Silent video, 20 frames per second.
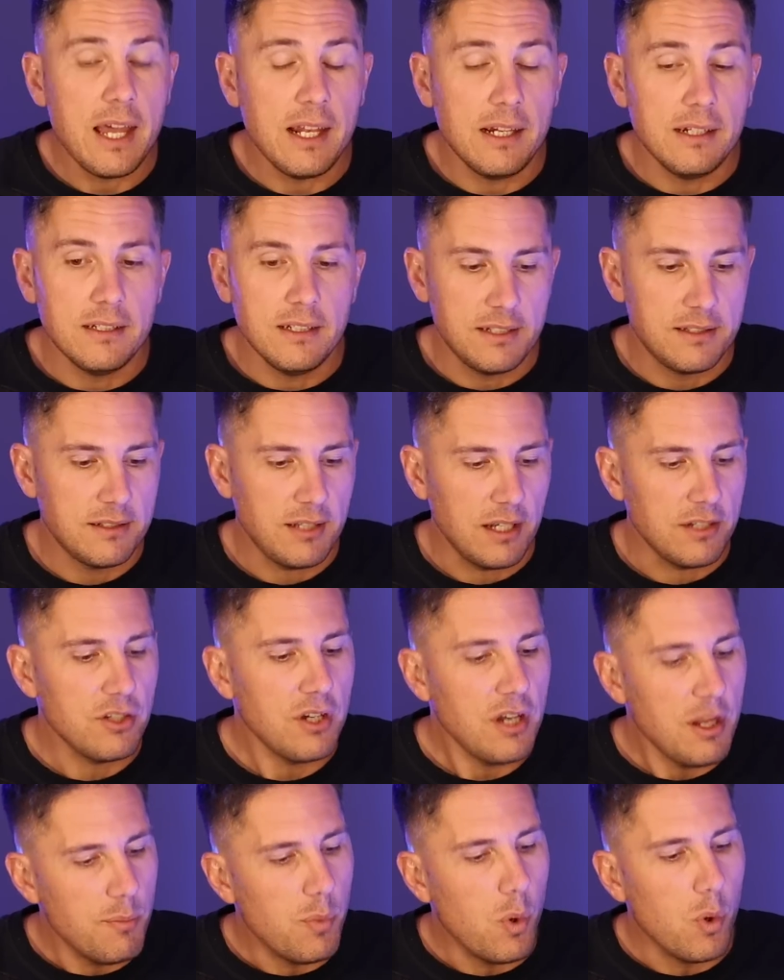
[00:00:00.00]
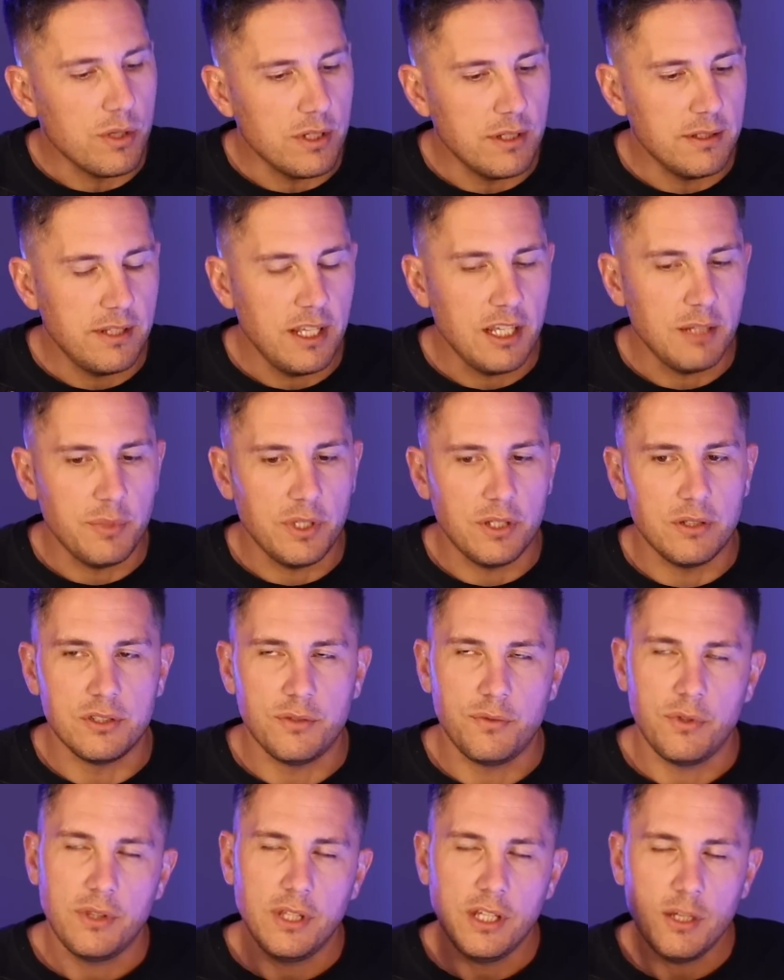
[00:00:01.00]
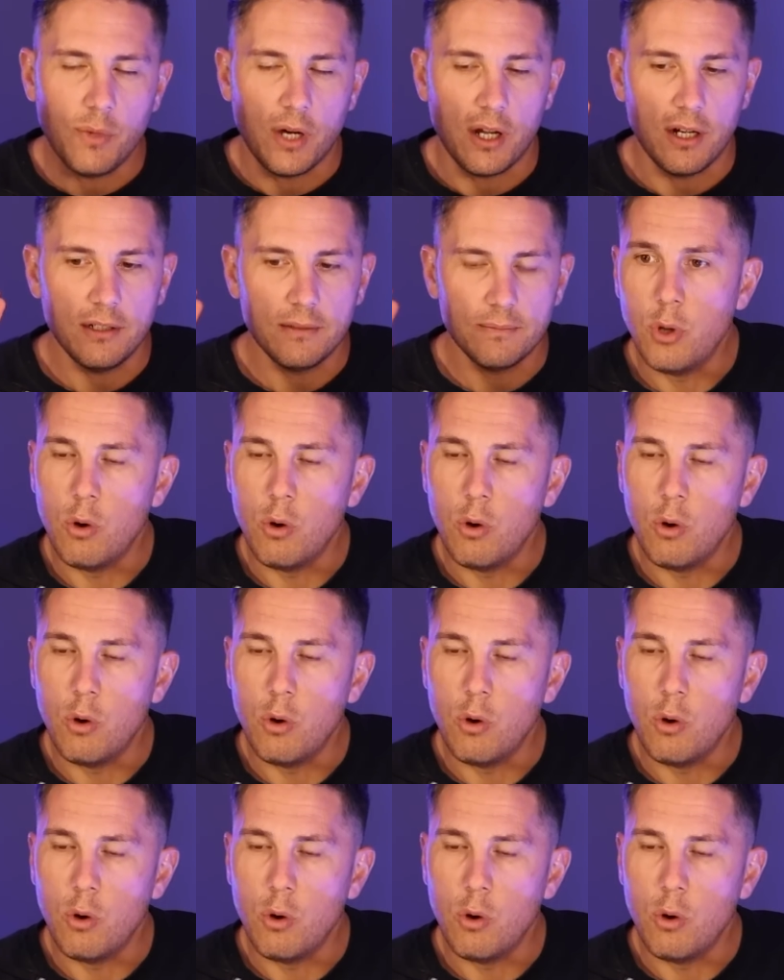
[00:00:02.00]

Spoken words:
And it's such an important thing, because if you think about it,